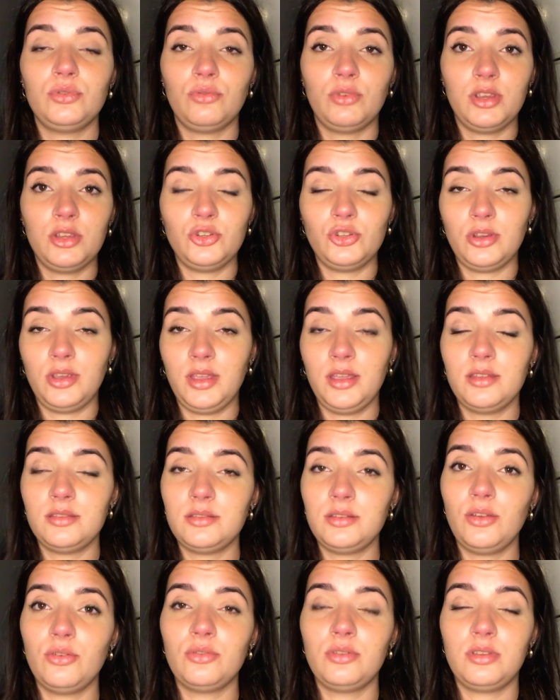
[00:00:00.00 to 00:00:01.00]
raise your hand
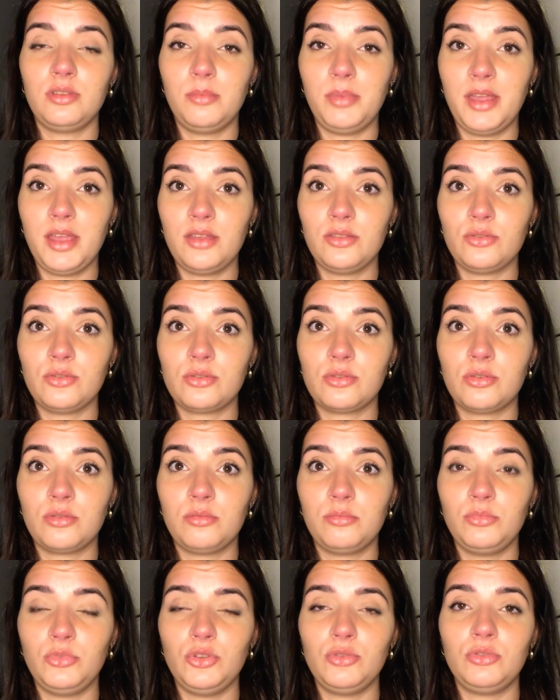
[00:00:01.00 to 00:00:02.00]
to go to the
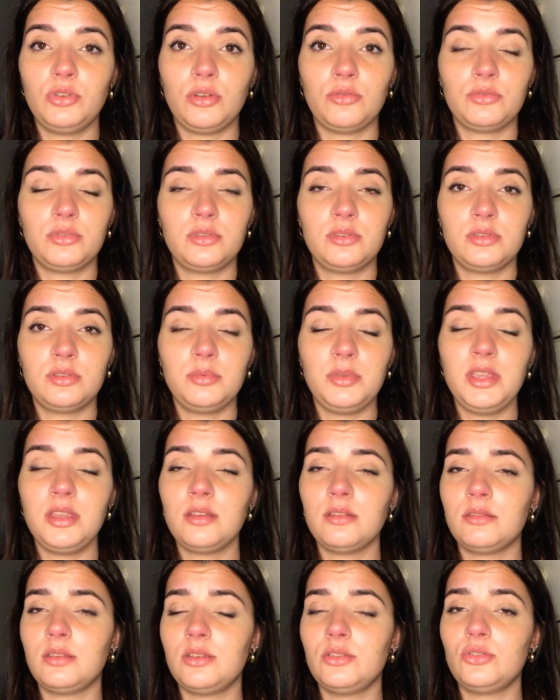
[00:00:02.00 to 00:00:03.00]
bathroom. You don't speak
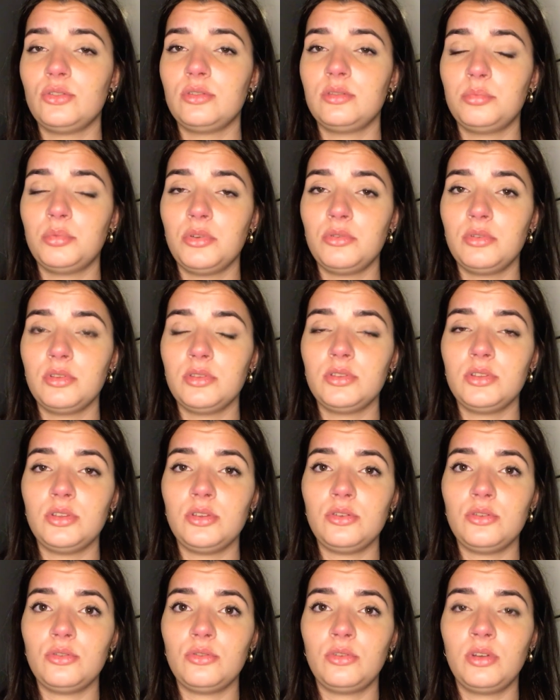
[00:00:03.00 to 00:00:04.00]
unless you're spoken
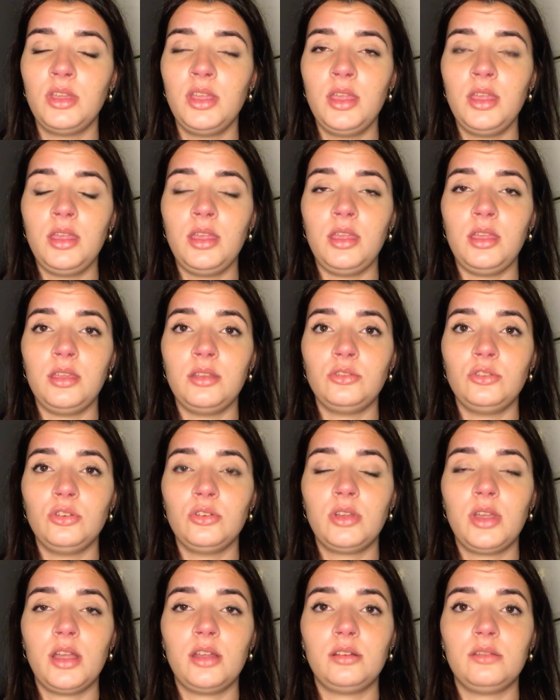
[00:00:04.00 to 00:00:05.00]
to, and you're
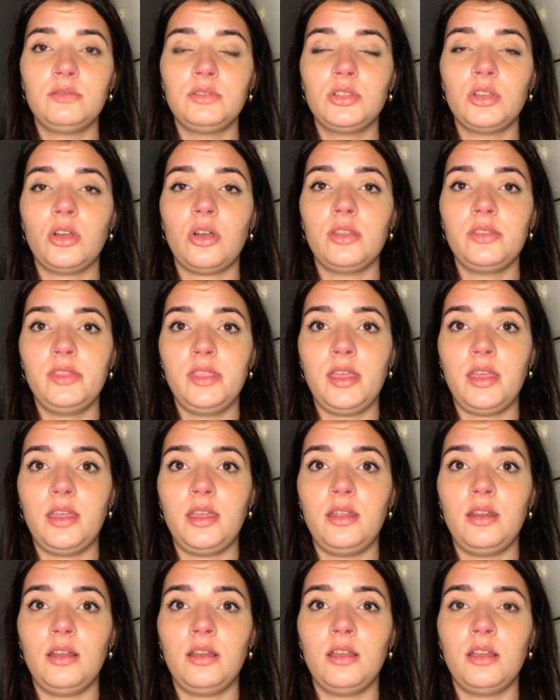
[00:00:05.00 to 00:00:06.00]
kind of taught
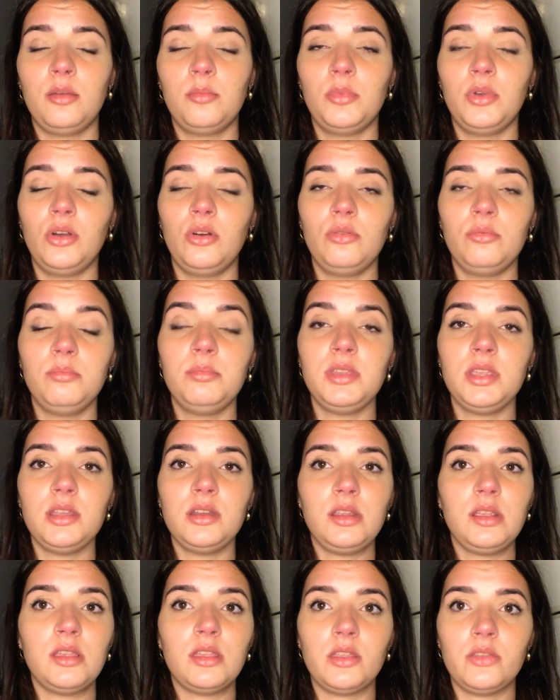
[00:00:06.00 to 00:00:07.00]
that
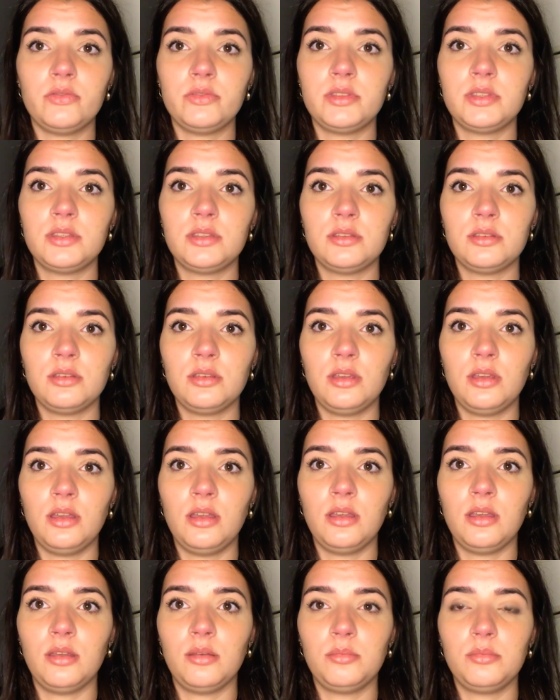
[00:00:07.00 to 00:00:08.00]
obedience
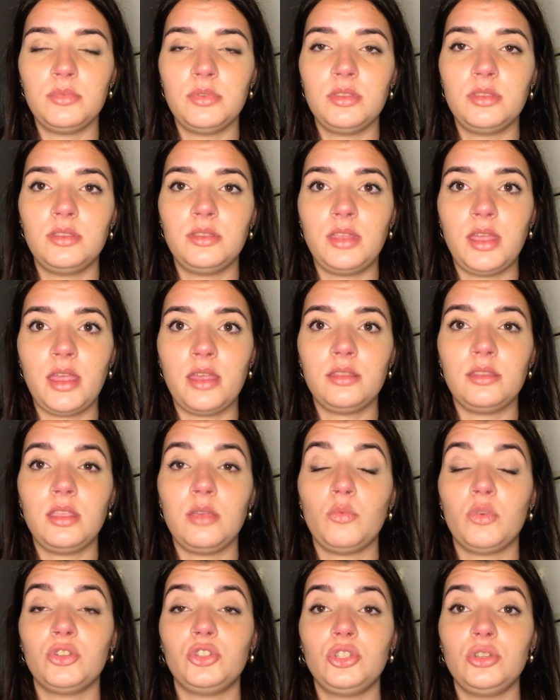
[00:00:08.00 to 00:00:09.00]
that they
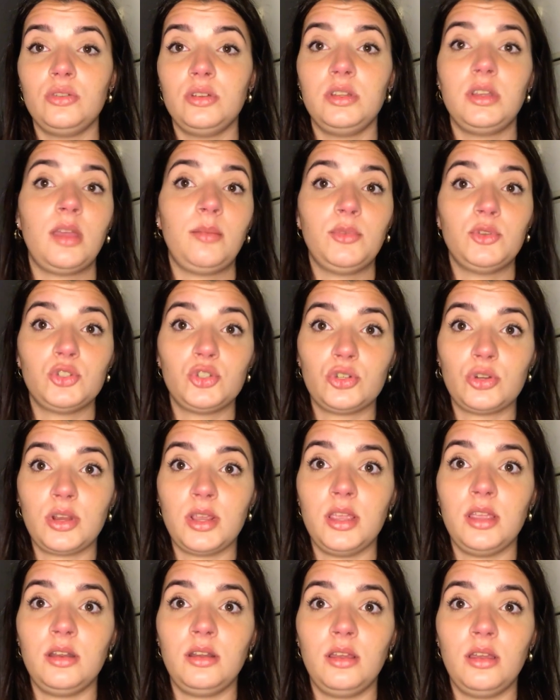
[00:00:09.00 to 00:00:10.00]
want you to
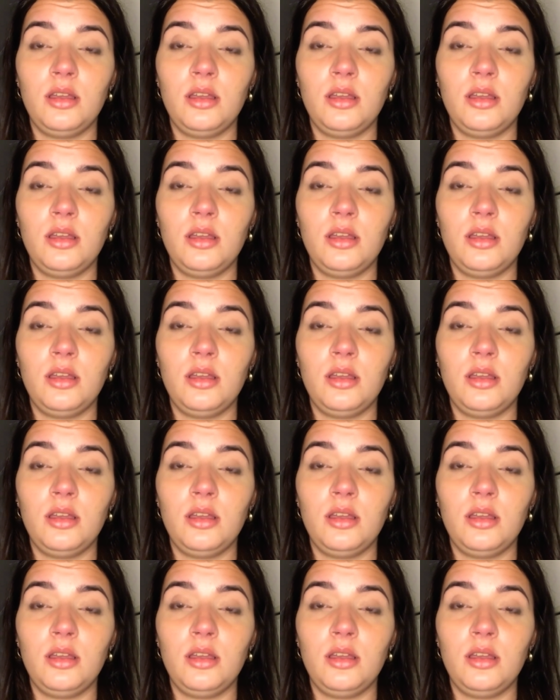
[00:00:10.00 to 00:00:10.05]
demonstrate